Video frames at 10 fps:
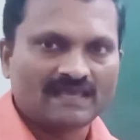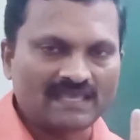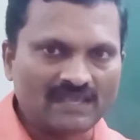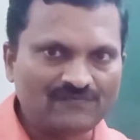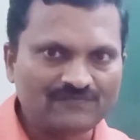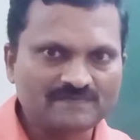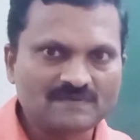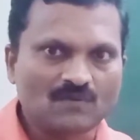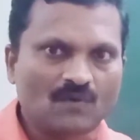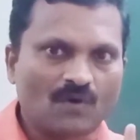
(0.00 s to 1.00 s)

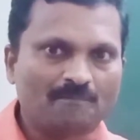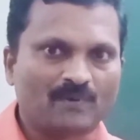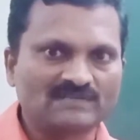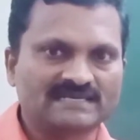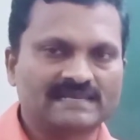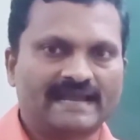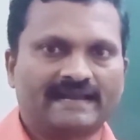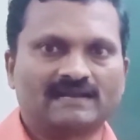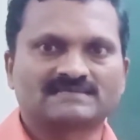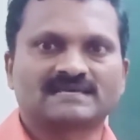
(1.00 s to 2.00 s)
If opposite
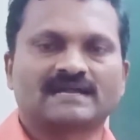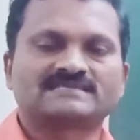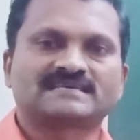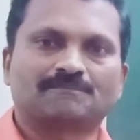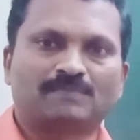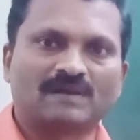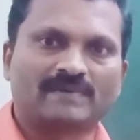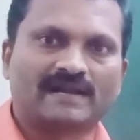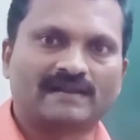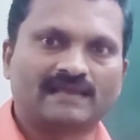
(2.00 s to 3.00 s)
angles are
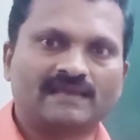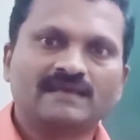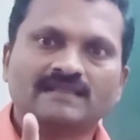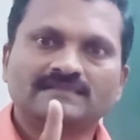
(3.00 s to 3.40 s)
supplementary,